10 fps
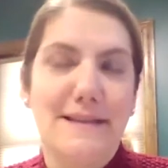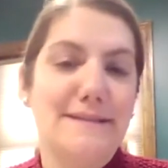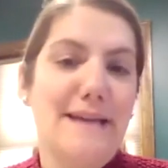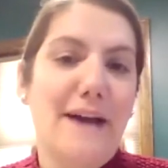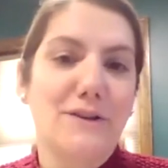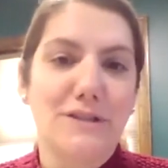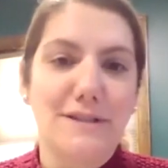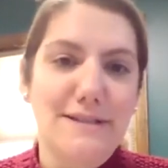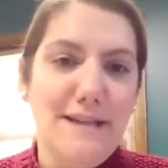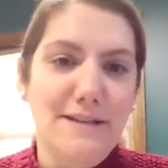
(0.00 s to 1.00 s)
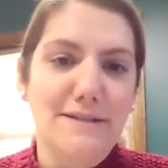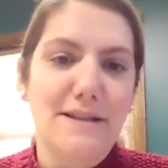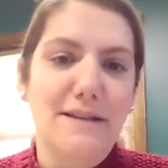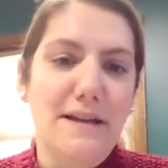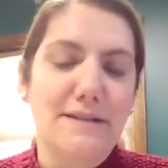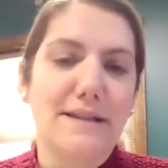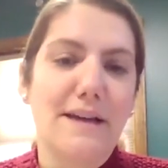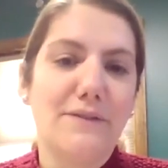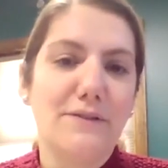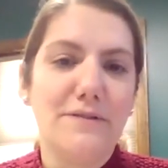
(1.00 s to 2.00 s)
That's actually to take it to the next
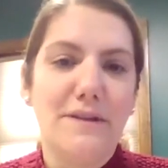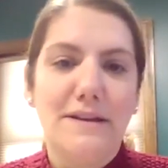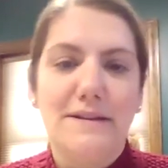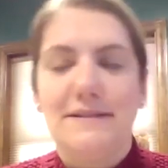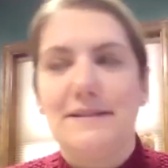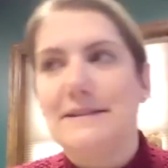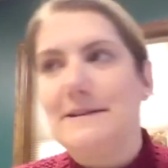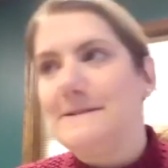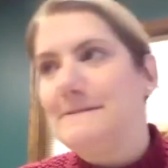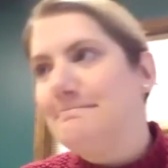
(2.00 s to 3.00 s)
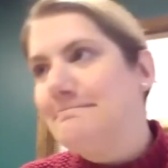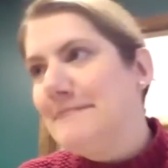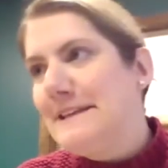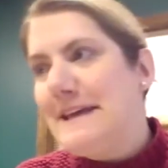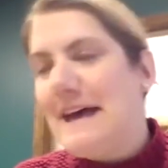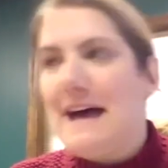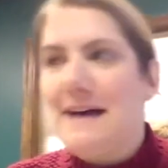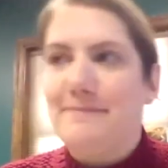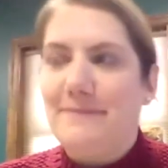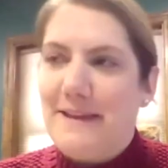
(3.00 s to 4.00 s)
level. So
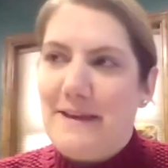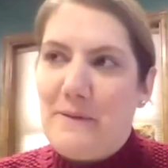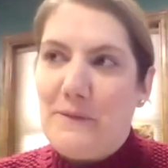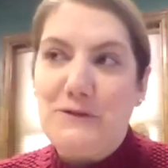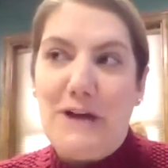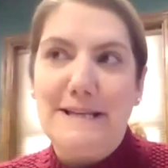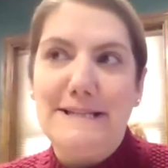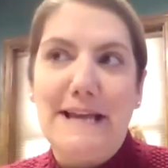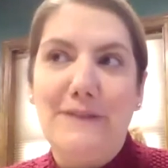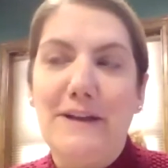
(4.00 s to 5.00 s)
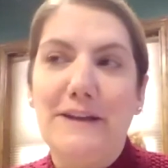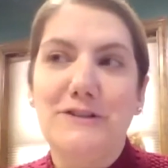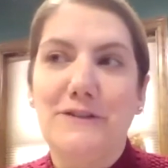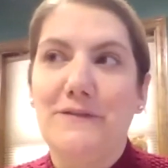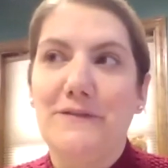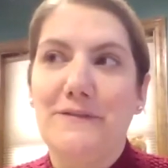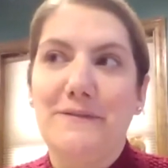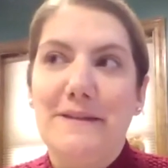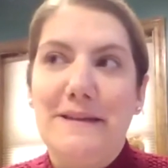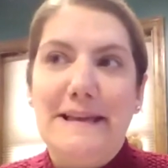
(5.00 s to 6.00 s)
we're trying to take advantage of
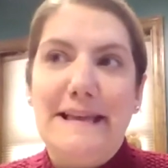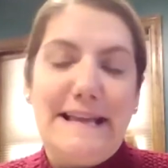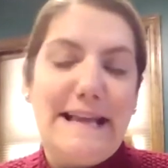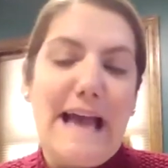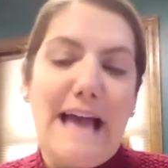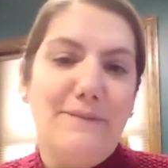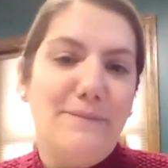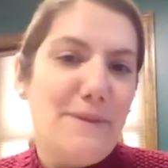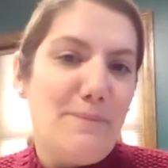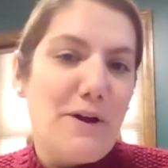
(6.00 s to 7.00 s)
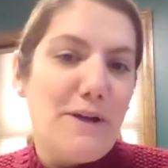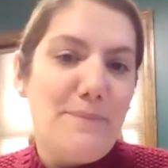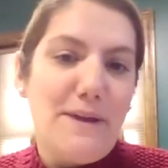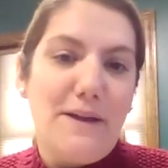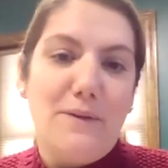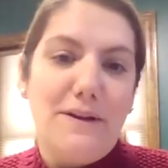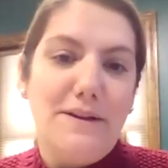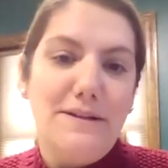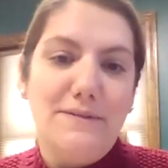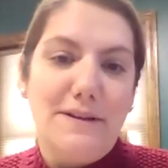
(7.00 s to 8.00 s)
the market being what it
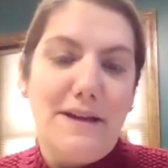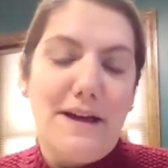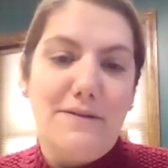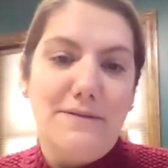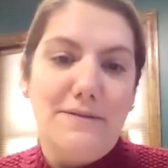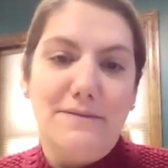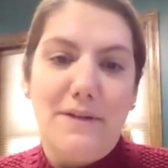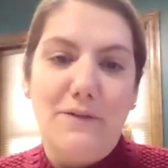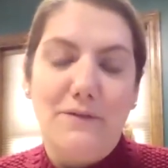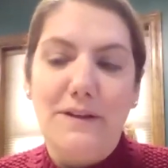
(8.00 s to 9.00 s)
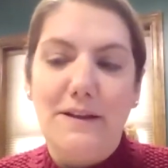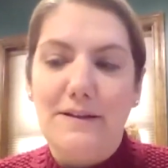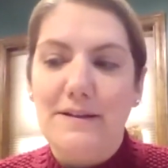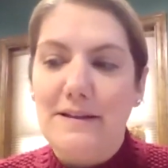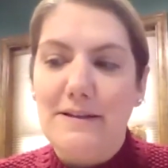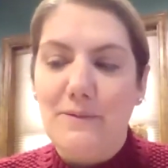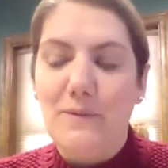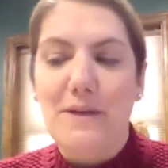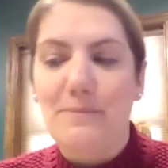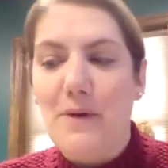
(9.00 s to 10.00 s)
is right now, and hopefully
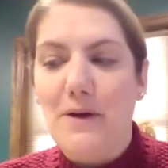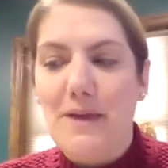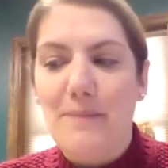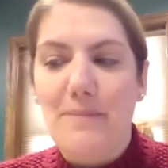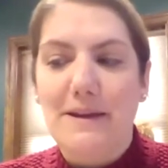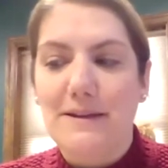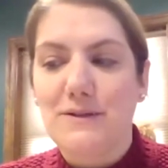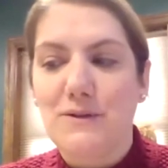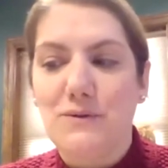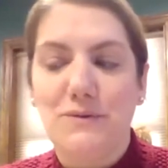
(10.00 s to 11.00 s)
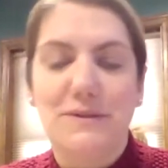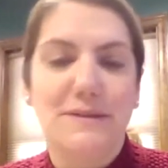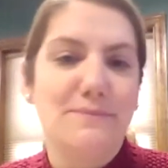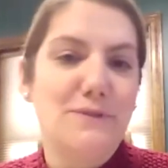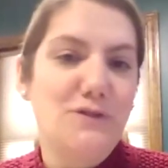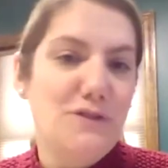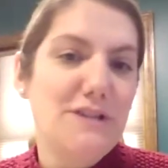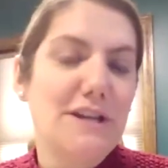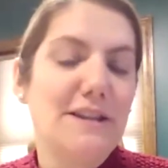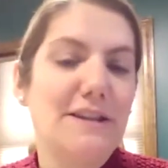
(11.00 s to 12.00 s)
we can borrow that money to do some
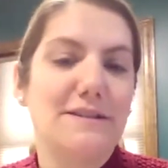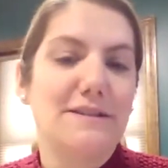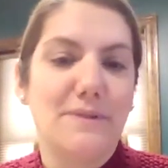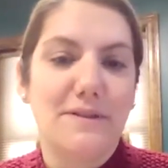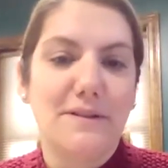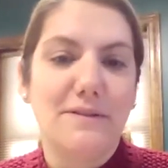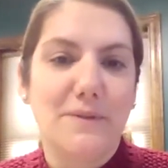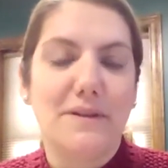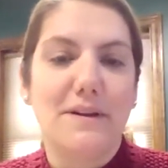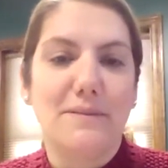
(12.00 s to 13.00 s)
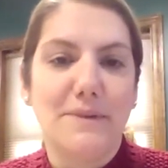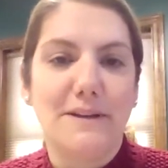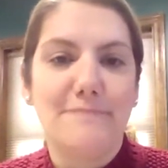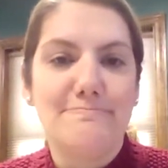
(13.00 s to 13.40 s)
strategic things with the company.